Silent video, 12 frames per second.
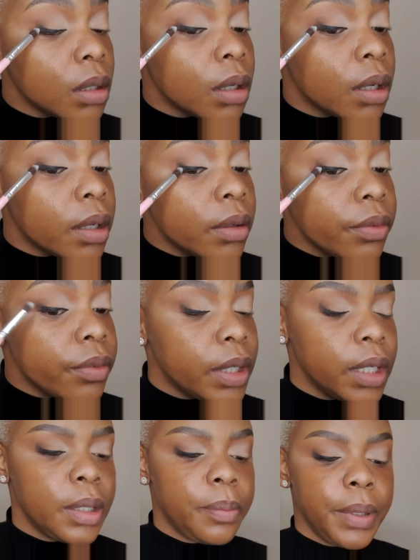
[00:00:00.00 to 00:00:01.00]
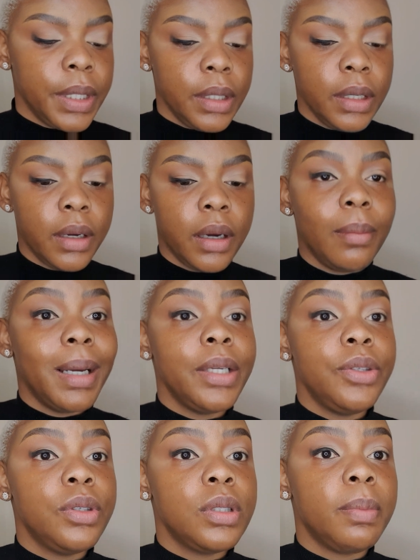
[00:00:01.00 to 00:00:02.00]
and if need be I
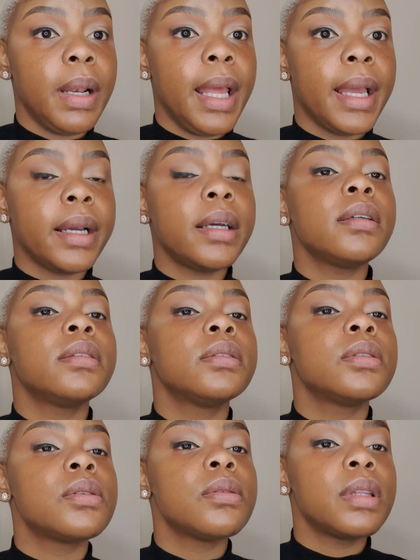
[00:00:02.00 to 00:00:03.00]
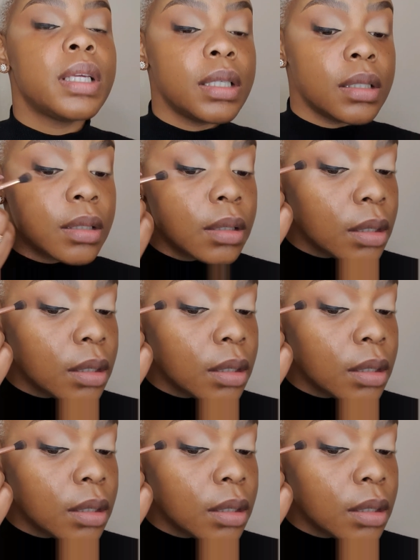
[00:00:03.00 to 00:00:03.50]
might use black so that